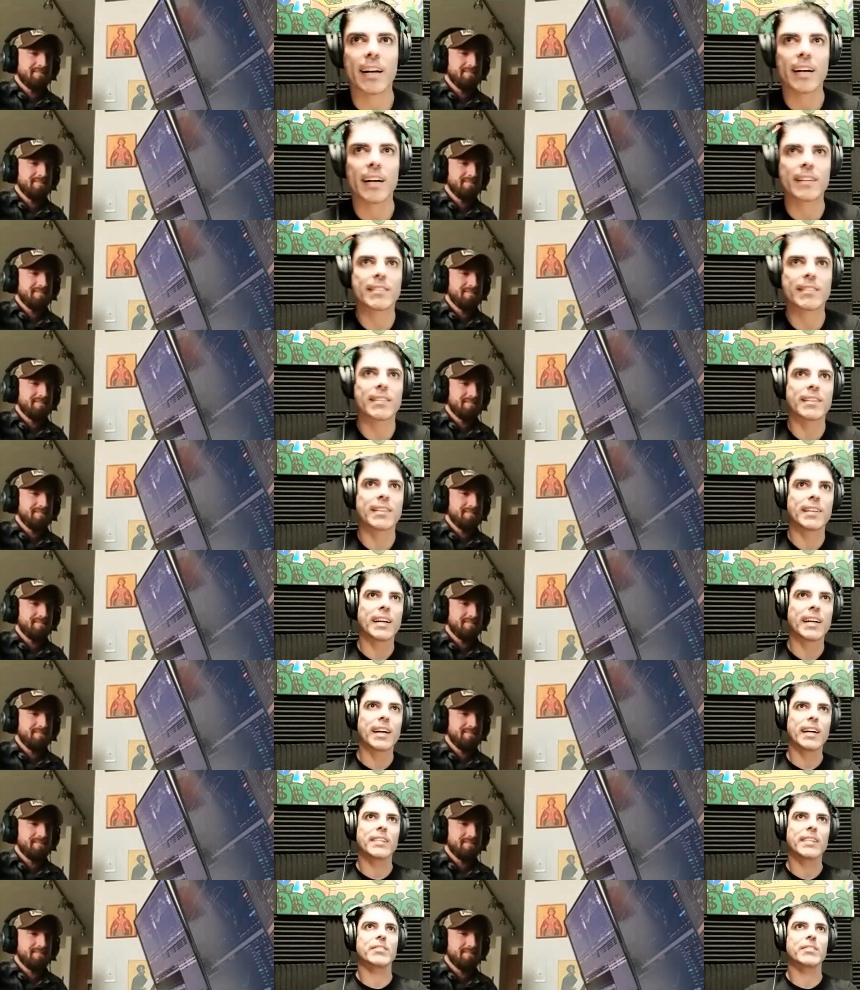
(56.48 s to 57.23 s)
Speaker 1: to add to
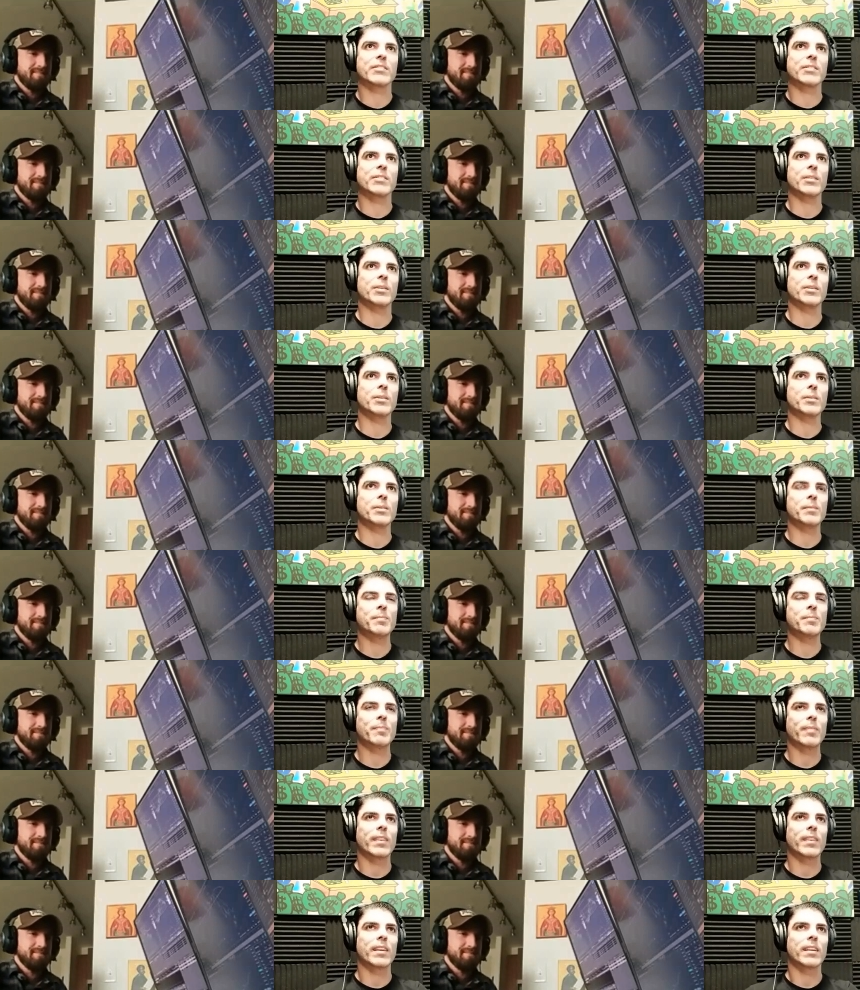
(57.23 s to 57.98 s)
that.
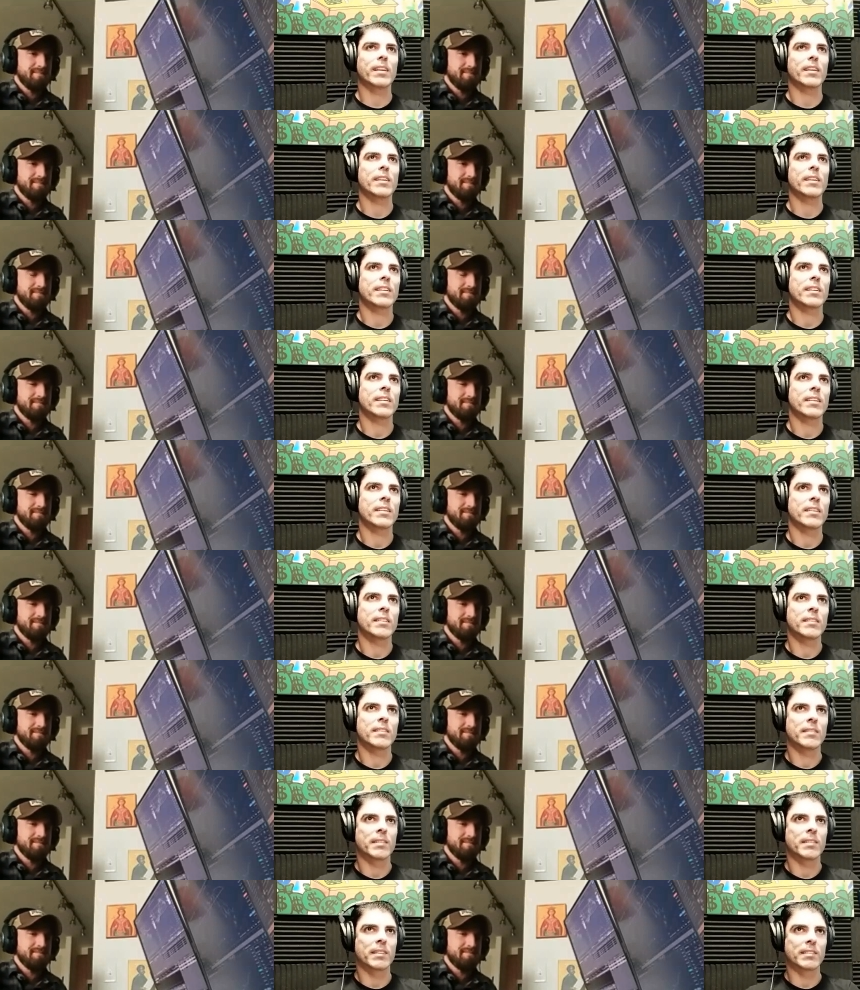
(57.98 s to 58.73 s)
So
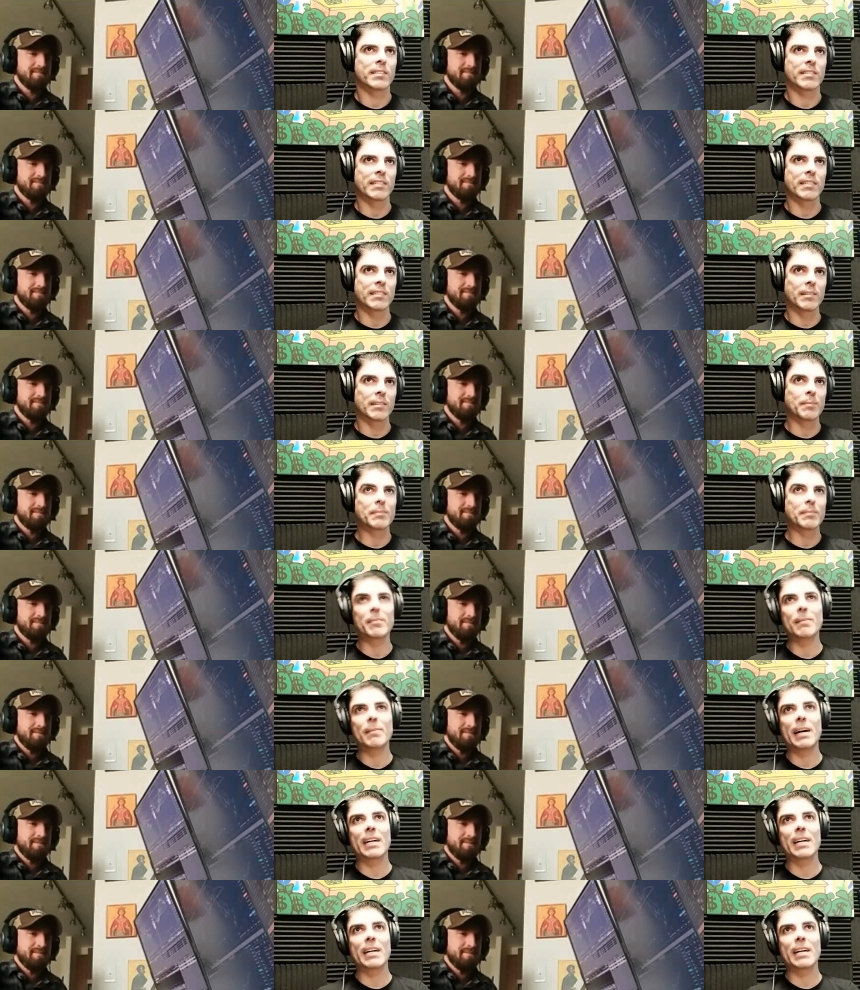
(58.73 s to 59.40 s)
this is the